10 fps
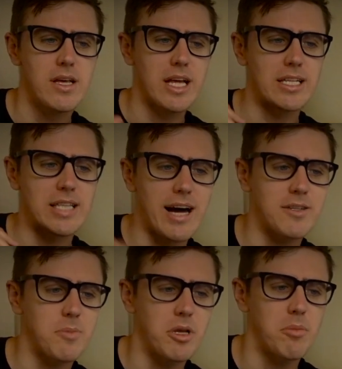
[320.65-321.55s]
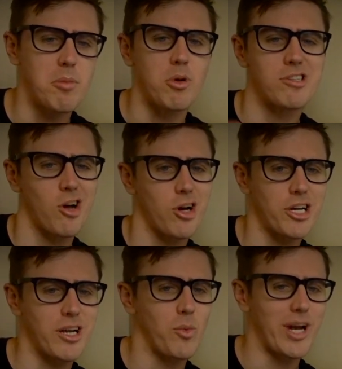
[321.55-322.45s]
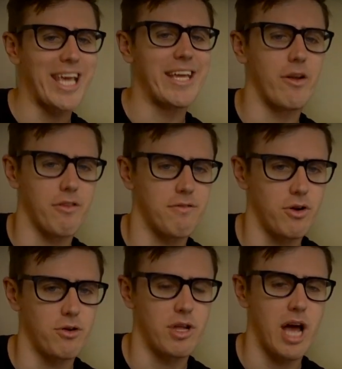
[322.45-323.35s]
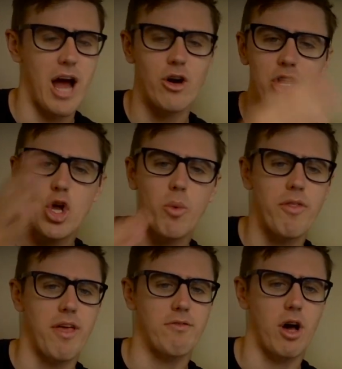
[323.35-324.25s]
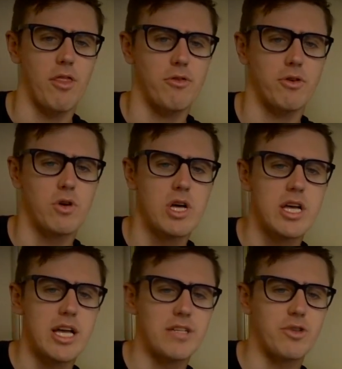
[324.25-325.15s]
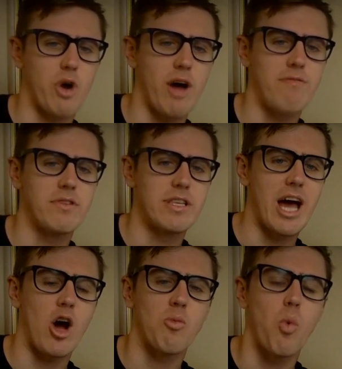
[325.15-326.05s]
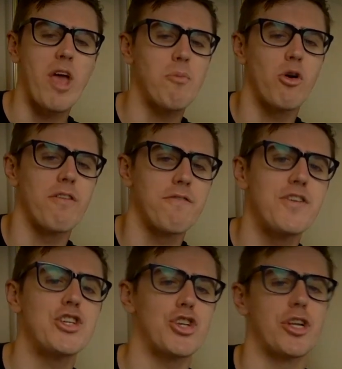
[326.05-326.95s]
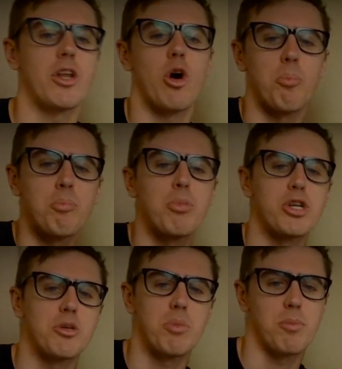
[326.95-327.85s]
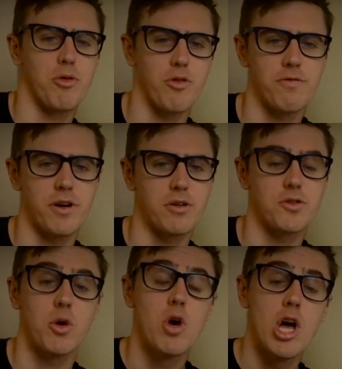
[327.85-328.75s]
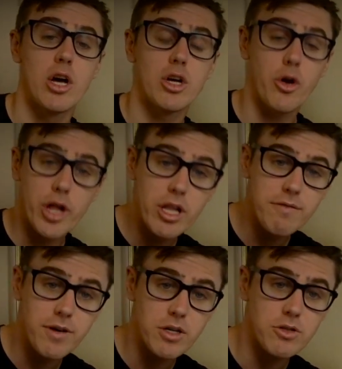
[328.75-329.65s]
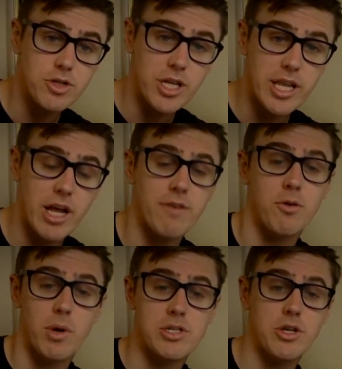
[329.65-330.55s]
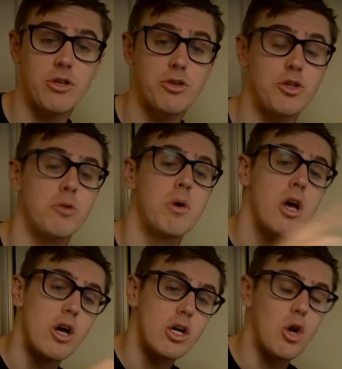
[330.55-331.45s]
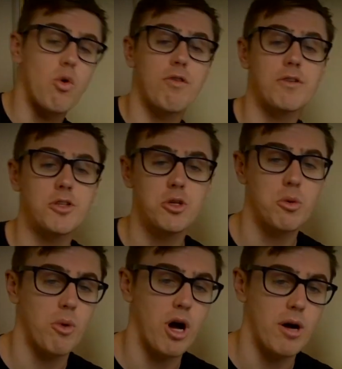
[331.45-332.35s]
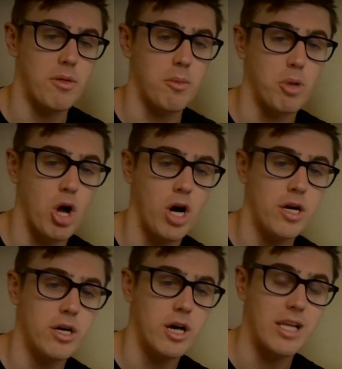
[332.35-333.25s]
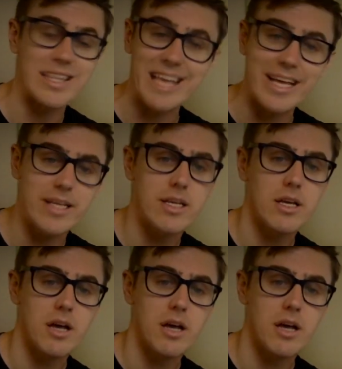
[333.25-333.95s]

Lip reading: it allows me to be more targeted when I get on the phone. I already know what they've gone through. And so now I'm way more efficient on pushing people through the funnel. So go to ClickFunnels, check that out. If you're watching on YouTube, go over to the blog link